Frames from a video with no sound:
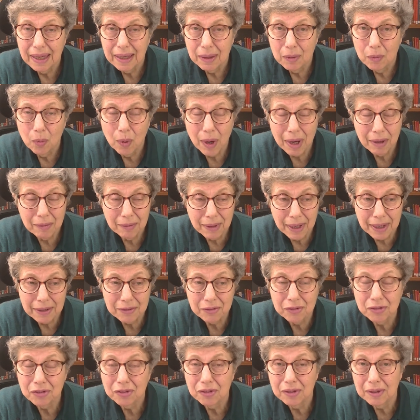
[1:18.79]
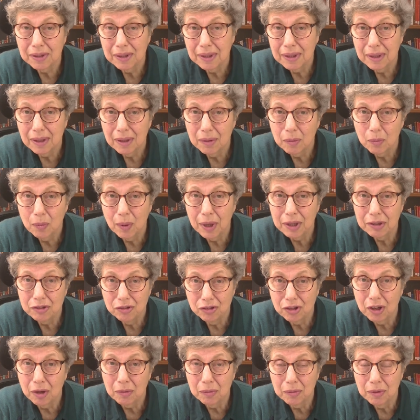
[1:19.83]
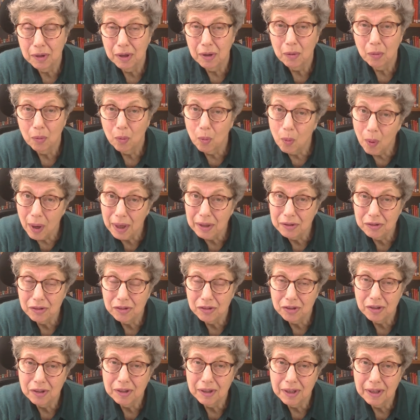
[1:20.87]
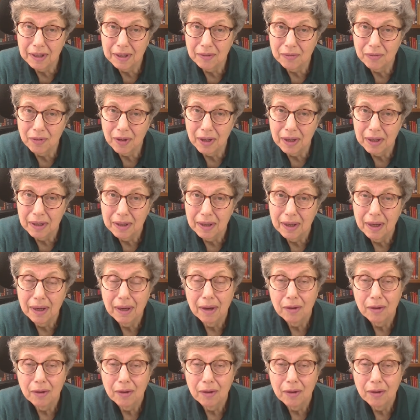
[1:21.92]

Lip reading: Whereas when Jonah went to Nineveh